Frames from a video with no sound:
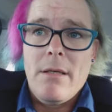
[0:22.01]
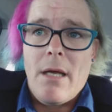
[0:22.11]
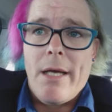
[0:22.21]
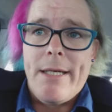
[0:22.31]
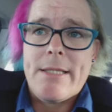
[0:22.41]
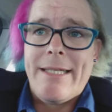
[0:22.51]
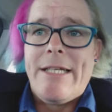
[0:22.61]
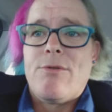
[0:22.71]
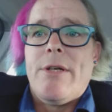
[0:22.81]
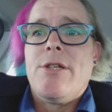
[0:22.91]
and it's
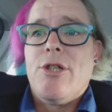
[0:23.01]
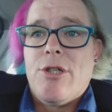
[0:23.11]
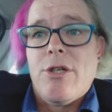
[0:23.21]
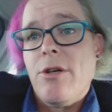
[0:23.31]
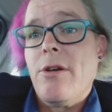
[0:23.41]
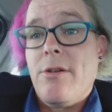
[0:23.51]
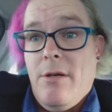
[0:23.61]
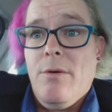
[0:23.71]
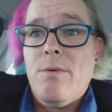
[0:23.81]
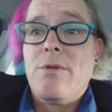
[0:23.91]
literally just
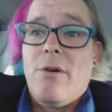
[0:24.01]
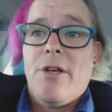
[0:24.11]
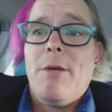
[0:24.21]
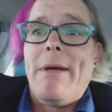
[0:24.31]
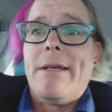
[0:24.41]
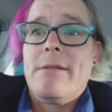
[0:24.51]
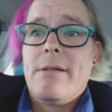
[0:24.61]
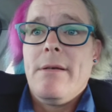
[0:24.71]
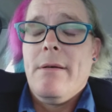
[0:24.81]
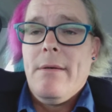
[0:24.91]
to
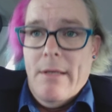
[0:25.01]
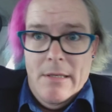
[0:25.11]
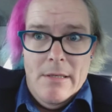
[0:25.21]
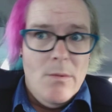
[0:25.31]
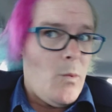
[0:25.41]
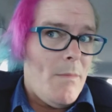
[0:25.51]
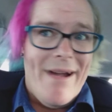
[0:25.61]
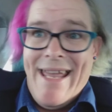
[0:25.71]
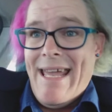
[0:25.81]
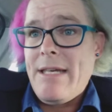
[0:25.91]
document what
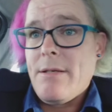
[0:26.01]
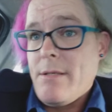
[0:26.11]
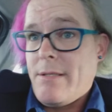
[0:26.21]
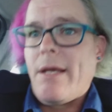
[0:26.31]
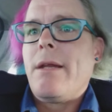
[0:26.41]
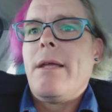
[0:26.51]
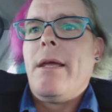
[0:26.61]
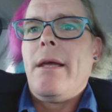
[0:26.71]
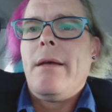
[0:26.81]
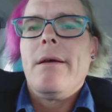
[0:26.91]
my hair does in a
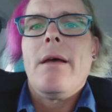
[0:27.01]
year.